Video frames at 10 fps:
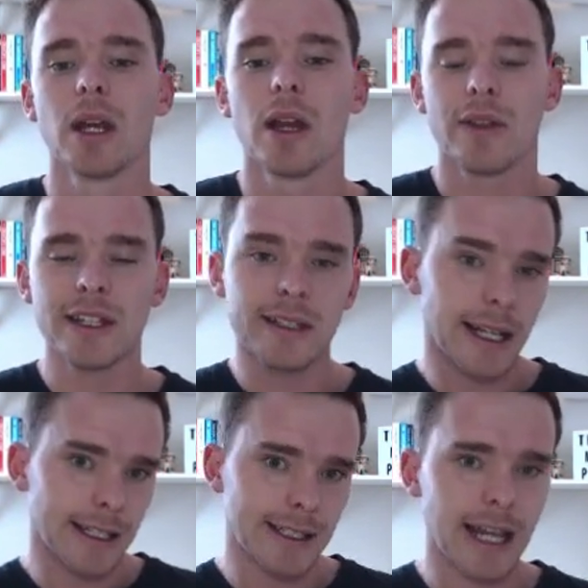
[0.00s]
This is like
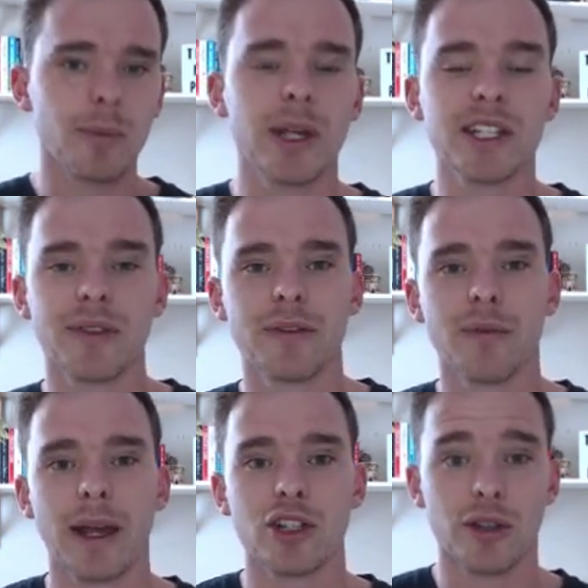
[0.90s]
a second piece of
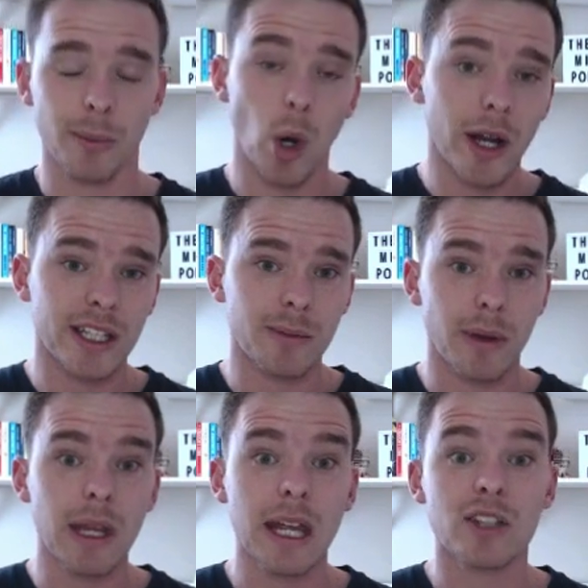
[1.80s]
information that Pocketsmith
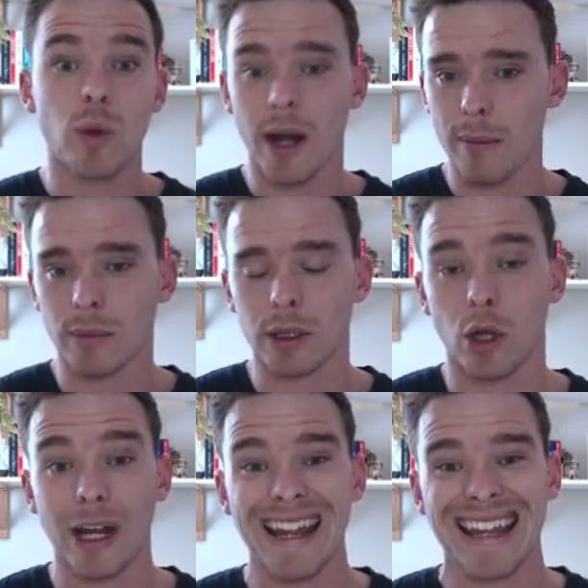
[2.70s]
needs when I'm
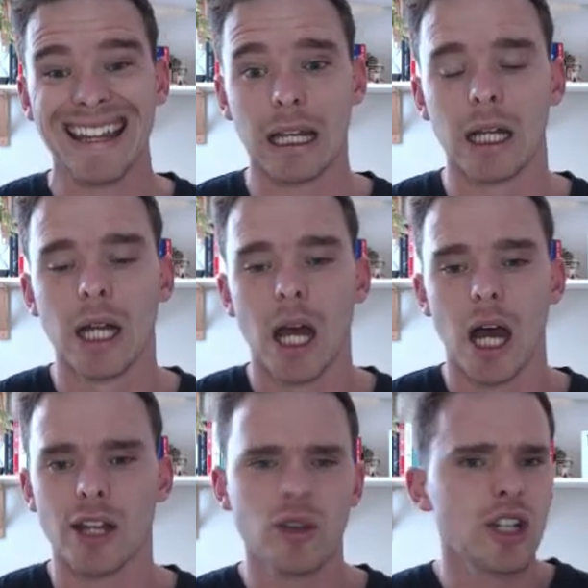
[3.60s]
logging in.
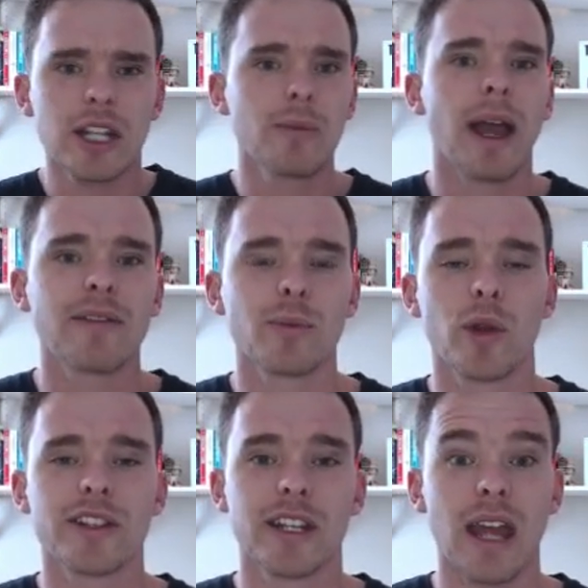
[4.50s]
Uh, usually you might have to put
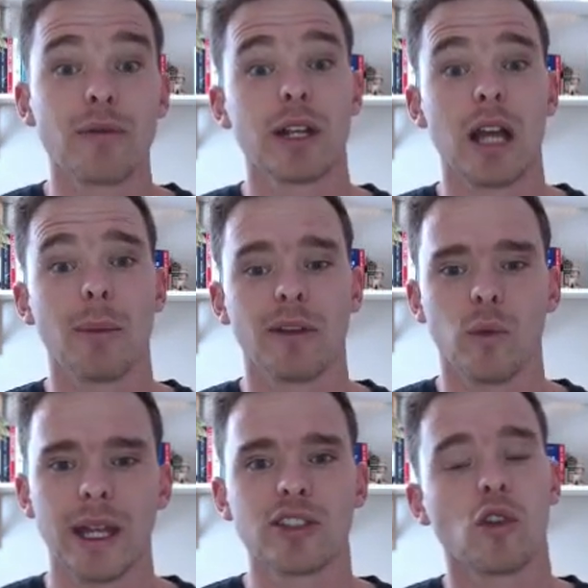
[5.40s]
this in every couple of
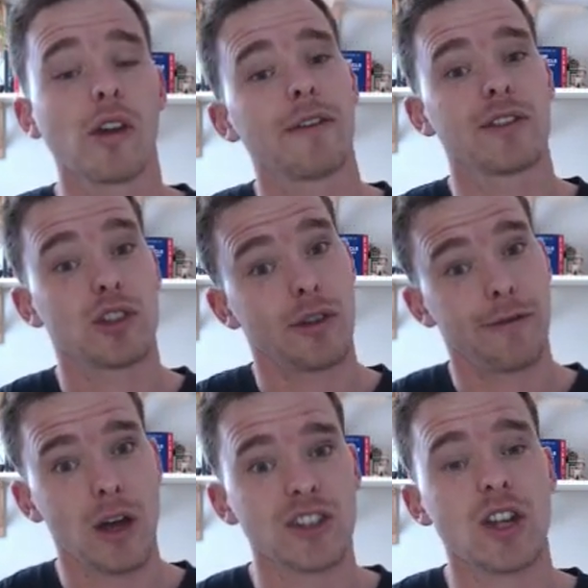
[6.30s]
weeks or if it's the
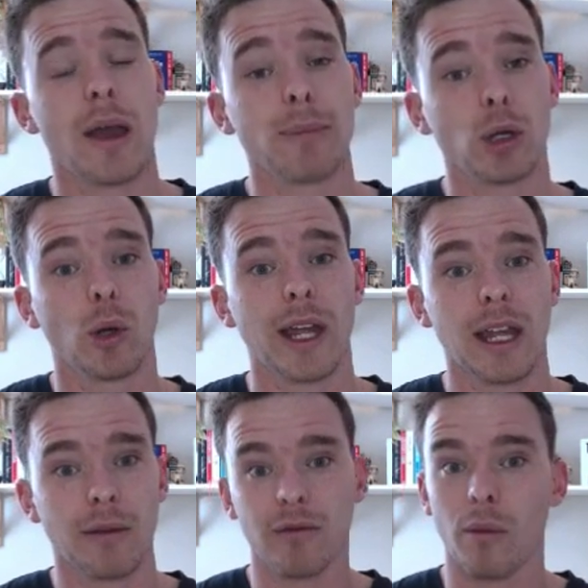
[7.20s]
first time you're logging
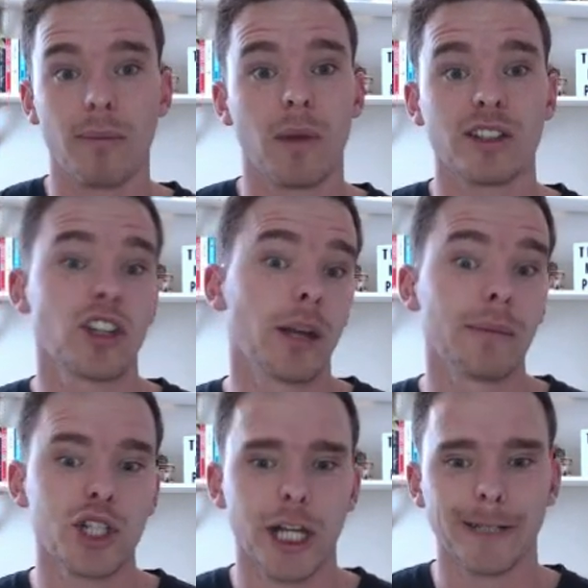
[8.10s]
in from a certain
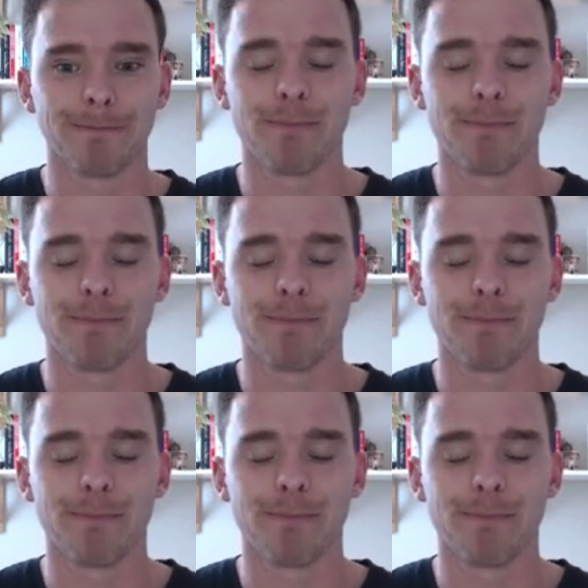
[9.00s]
machine.